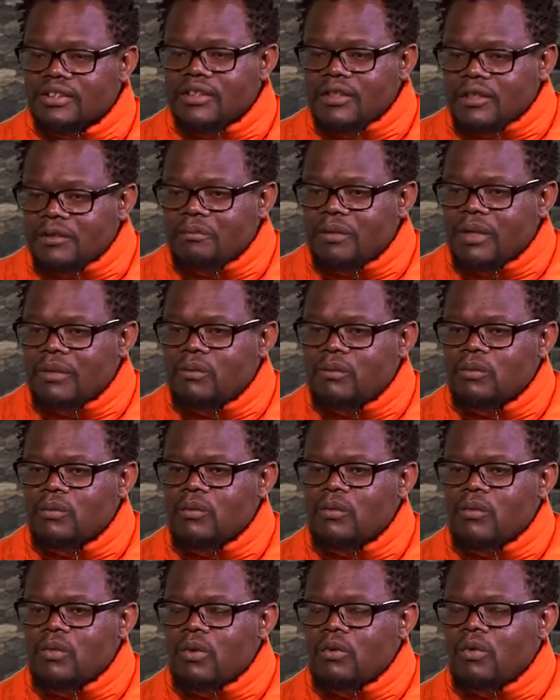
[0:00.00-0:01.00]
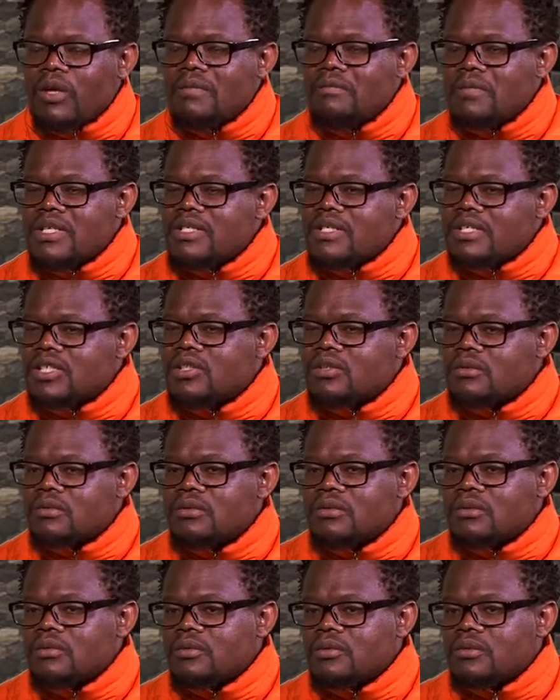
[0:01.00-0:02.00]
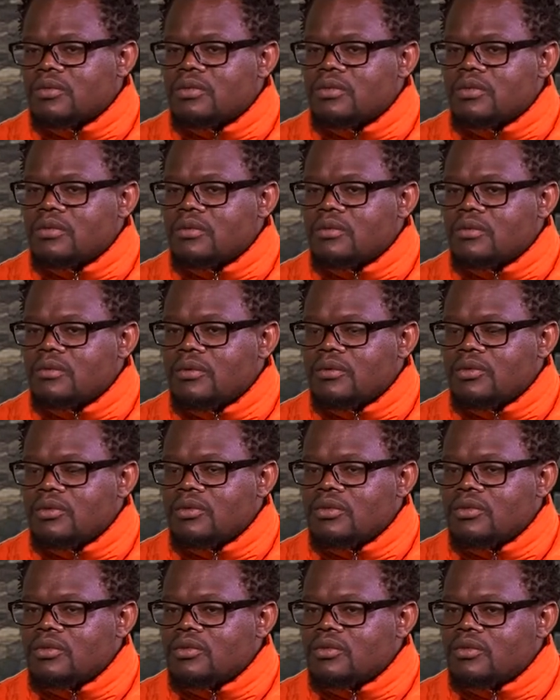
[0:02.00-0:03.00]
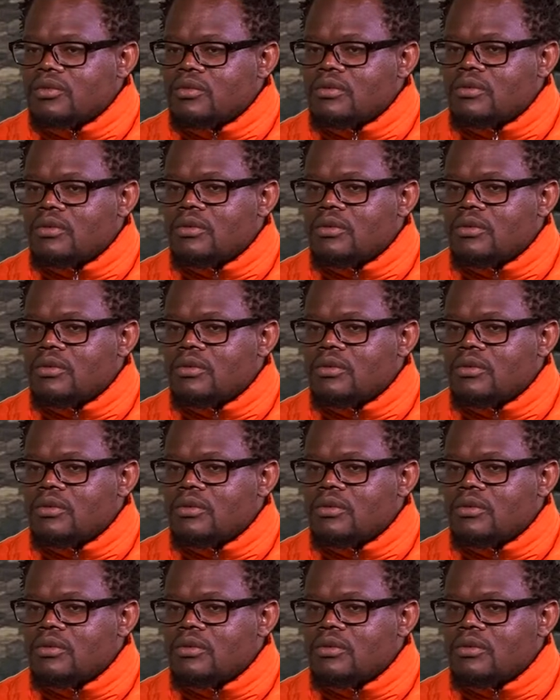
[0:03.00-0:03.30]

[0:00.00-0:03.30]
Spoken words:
But what message do you